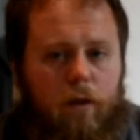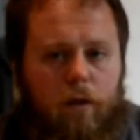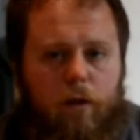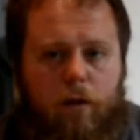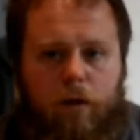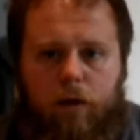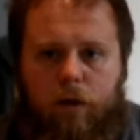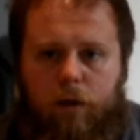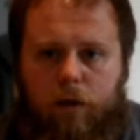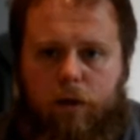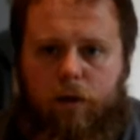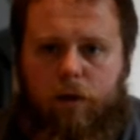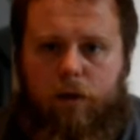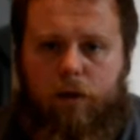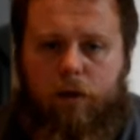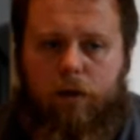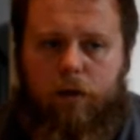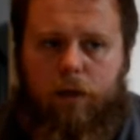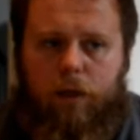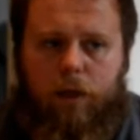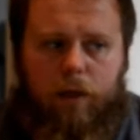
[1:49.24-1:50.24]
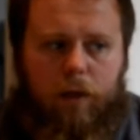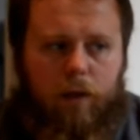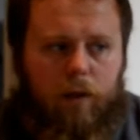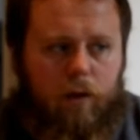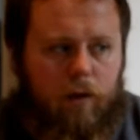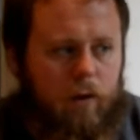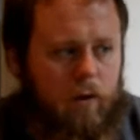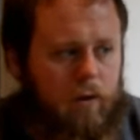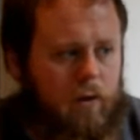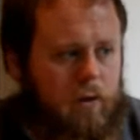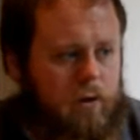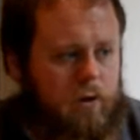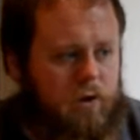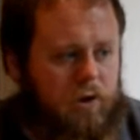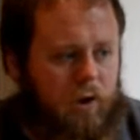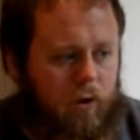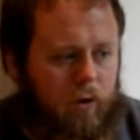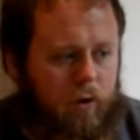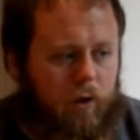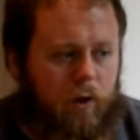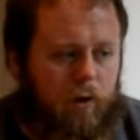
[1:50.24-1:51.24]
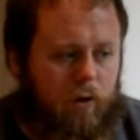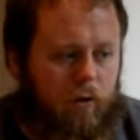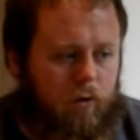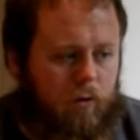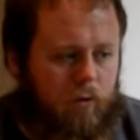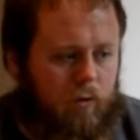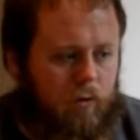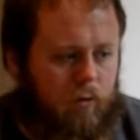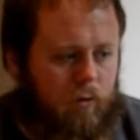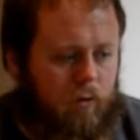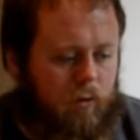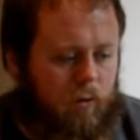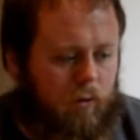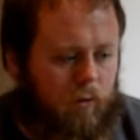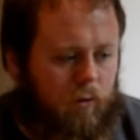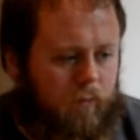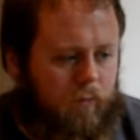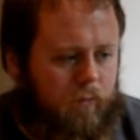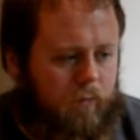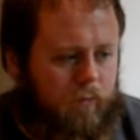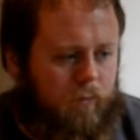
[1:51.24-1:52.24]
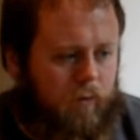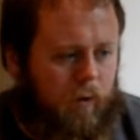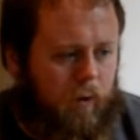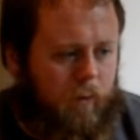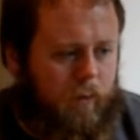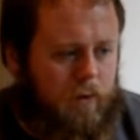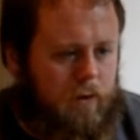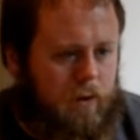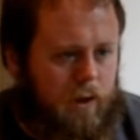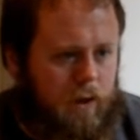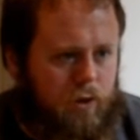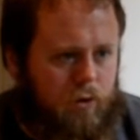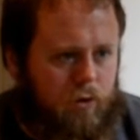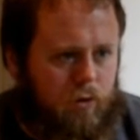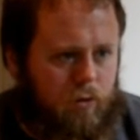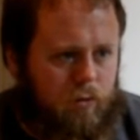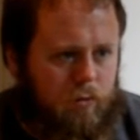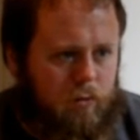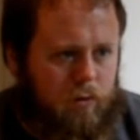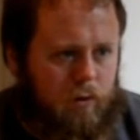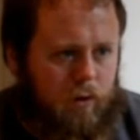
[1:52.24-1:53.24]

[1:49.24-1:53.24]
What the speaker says: a sign of fermentation.